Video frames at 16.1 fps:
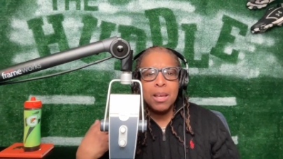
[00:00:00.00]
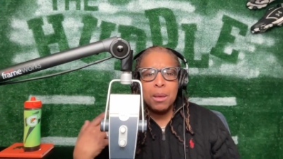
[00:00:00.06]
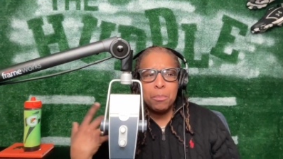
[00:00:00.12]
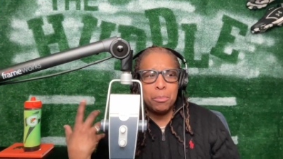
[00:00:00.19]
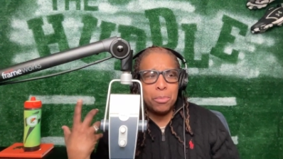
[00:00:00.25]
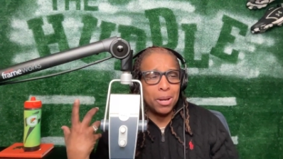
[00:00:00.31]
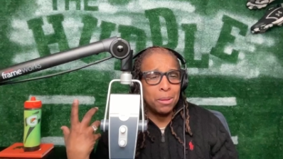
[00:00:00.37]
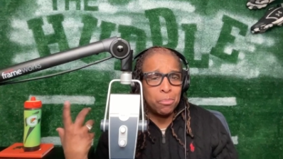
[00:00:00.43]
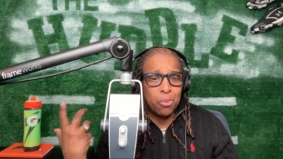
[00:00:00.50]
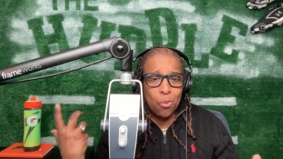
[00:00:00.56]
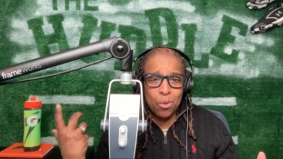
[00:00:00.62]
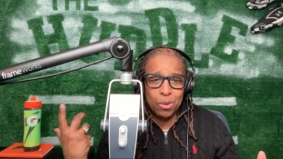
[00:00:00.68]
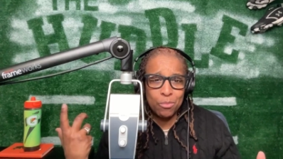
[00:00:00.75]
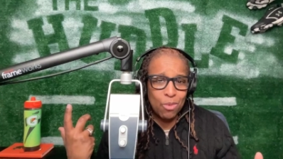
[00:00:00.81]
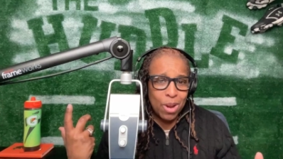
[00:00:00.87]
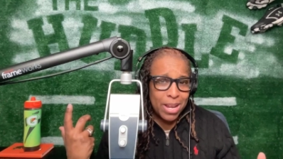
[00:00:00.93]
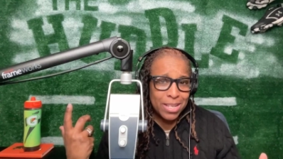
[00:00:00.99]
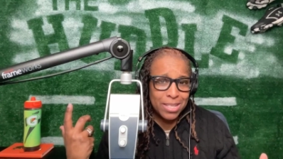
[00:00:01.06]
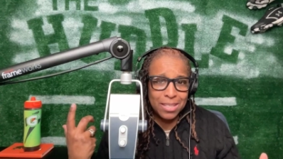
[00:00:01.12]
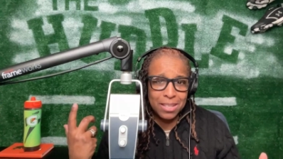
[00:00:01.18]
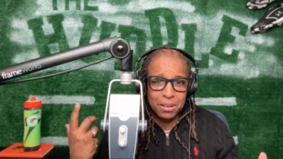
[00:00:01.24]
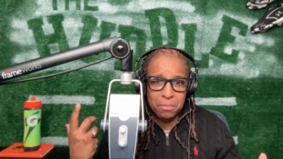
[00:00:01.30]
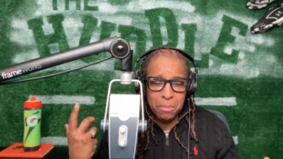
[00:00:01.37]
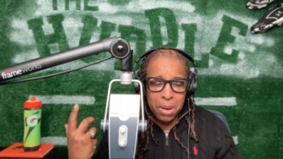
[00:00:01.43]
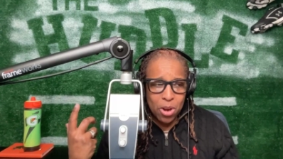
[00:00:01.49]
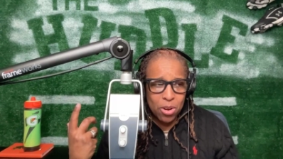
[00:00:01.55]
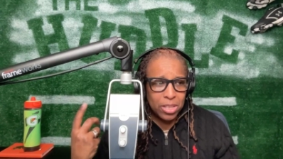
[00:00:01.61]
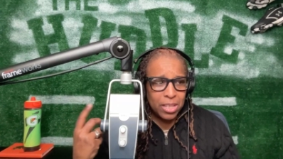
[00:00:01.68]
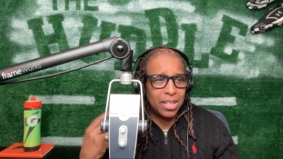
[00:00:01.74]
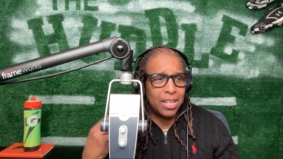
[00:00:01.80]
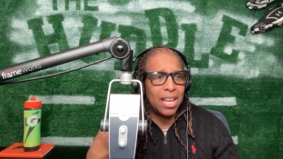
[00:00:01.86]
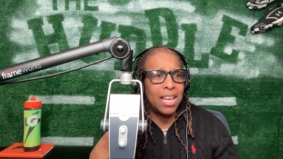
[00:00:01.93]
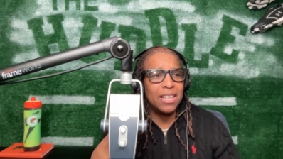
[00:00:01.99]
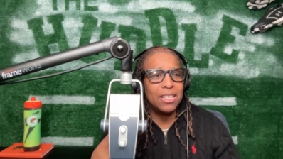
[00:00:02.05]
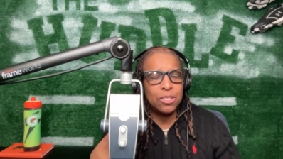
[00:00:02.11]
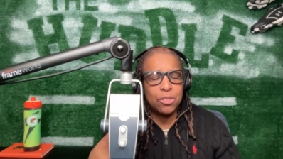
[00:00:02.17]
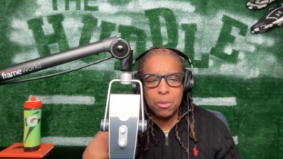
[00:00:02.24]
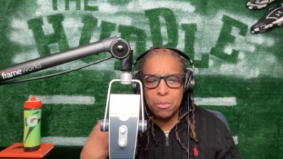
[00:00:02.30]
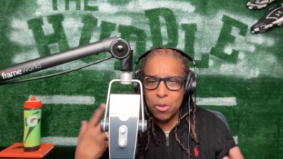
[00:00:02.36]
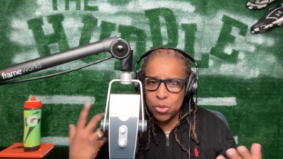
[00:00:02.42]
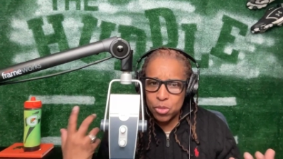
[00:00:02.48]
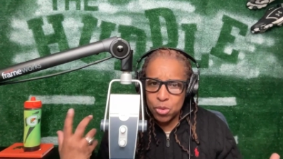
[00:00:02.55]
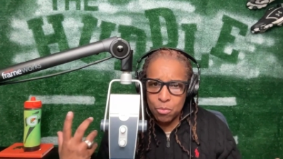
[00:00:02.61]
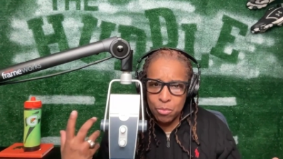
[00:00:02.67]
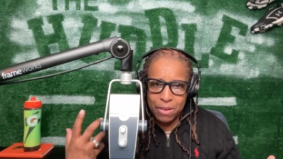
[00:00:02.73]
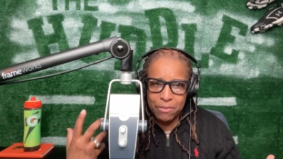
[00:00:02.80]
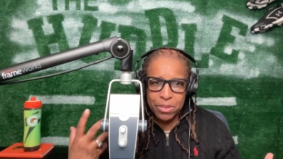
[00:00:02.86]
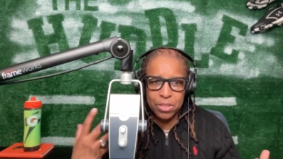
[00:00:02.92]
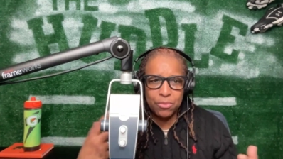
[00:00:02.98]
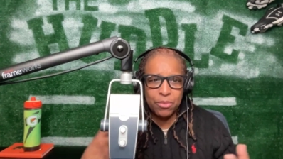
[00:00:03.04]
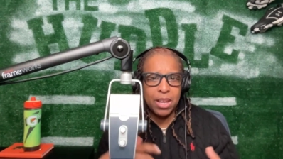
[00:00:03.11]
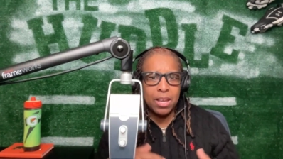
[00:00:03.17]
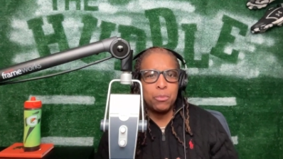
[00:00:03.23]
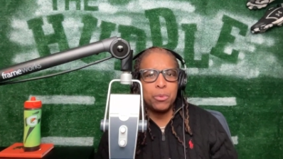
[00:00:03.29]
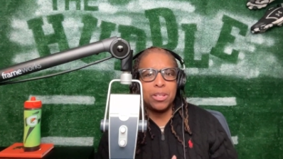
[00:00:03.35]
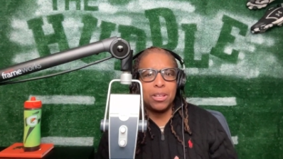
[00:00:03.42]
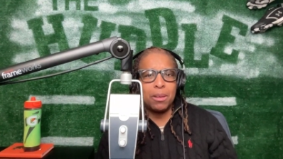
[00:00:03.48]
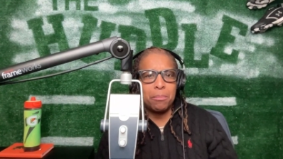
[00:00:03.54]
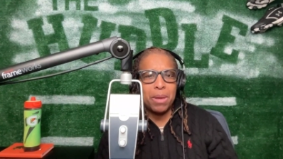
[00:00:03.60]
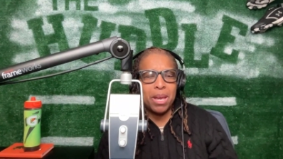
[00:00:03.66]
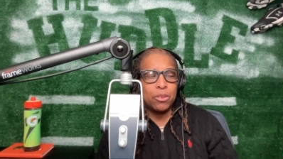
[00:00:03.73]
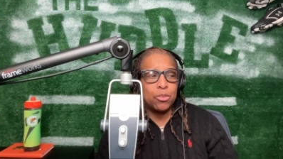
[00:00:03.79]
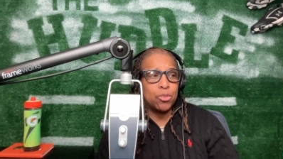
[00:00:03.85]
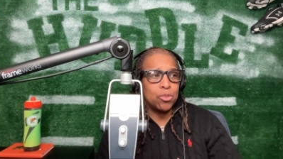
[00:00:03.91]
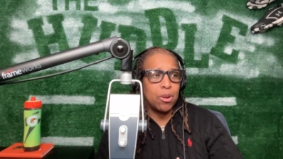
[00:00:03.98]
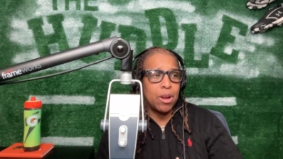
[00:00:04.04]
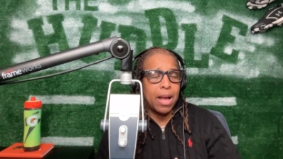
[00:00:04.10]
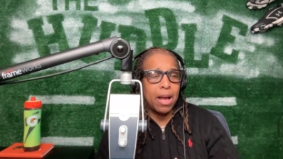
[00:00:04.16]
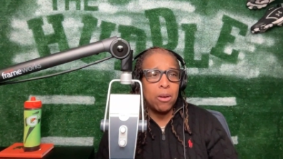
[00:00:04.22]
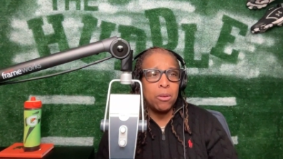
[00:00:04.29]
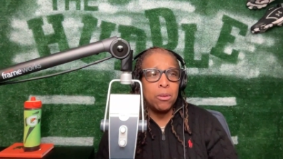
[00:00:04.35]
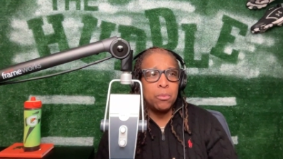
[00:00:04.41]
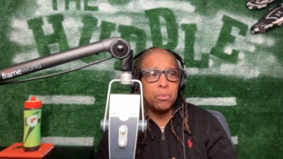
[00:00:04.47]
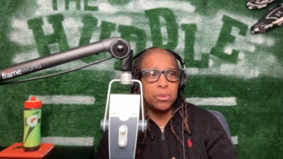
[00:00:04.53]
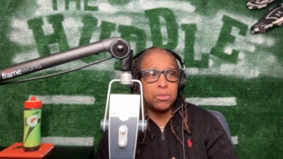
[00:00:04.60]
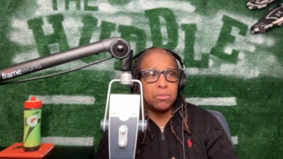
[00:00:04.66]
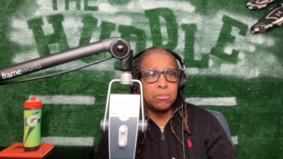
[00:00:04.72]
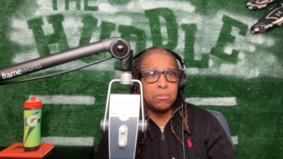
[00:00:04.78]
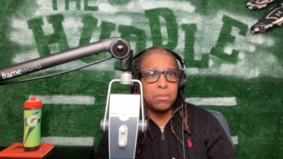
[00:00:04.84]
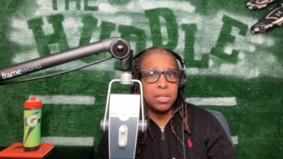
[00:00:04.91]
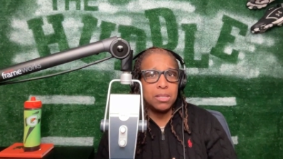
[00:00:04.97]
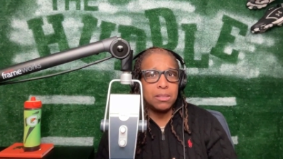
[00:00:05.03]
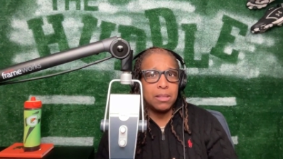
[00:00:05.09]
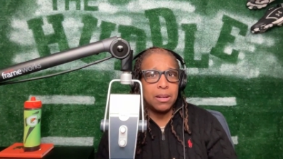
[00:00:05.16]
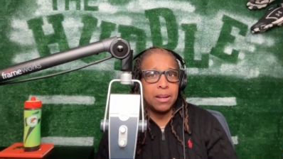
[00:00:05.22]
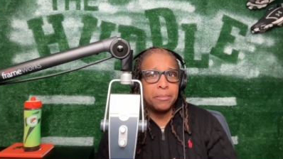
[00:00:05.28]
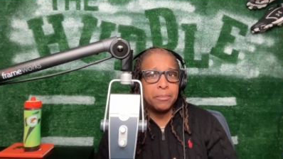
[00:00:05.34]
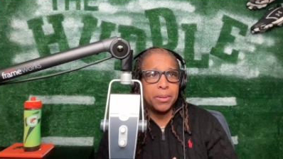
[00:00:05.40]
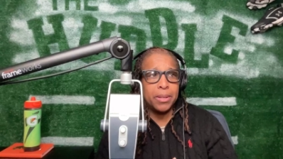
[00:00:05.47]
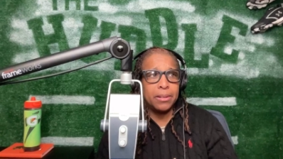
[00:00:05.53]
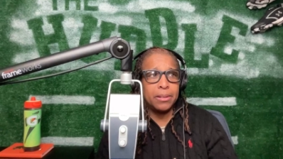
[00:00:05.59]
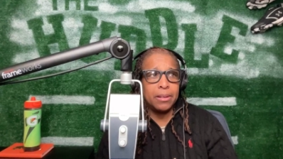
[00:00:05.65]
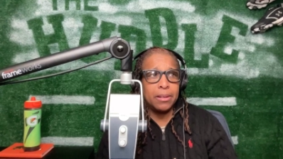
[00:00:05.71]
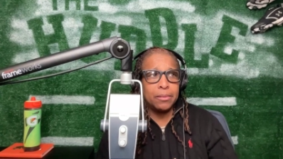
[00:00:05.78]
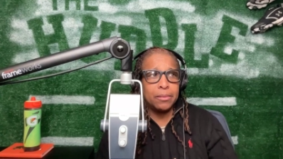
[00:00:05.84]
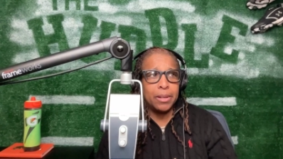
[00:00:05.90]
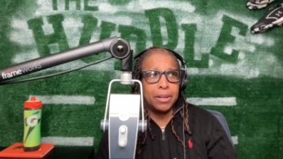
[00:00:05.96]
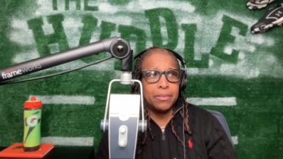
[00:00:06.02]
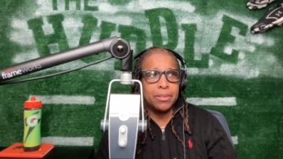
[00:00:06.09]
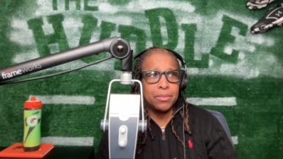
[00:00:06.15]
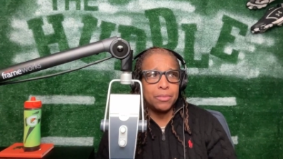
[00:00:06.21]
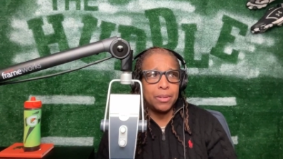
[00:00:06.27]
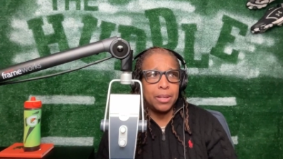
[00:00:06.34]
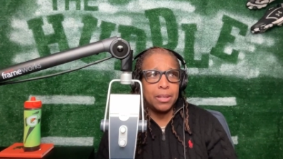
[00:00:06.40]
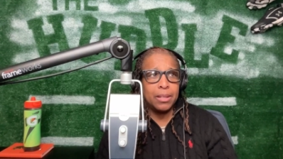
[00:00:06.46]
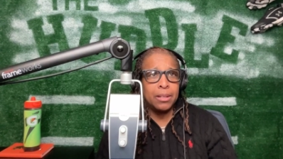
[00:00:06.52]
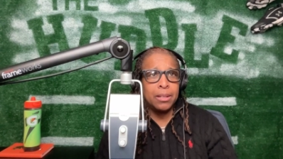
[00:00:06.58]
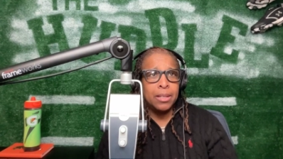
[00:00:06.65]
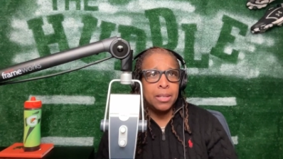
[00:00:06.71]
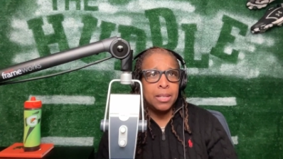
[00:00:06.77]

but born and raised in Maryland, and so I'm also a Ravens fan when the Commanders are out, which means that I've been a Ravens fan